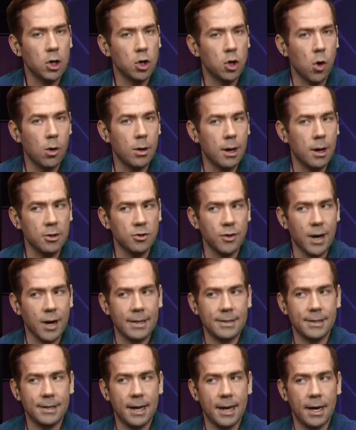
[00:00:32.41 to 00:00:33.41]
Gold
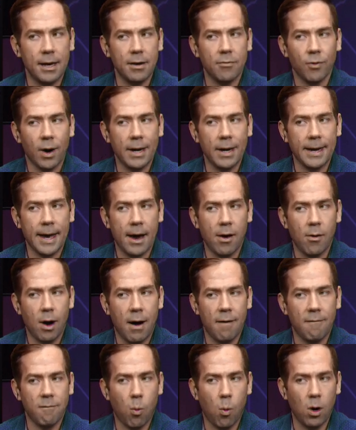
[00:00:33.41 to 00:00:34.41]
contract today, right now,
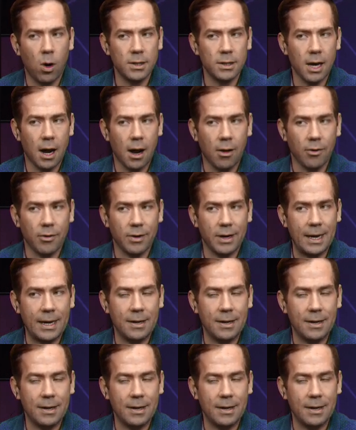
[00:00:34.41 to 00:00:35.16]
off $1.80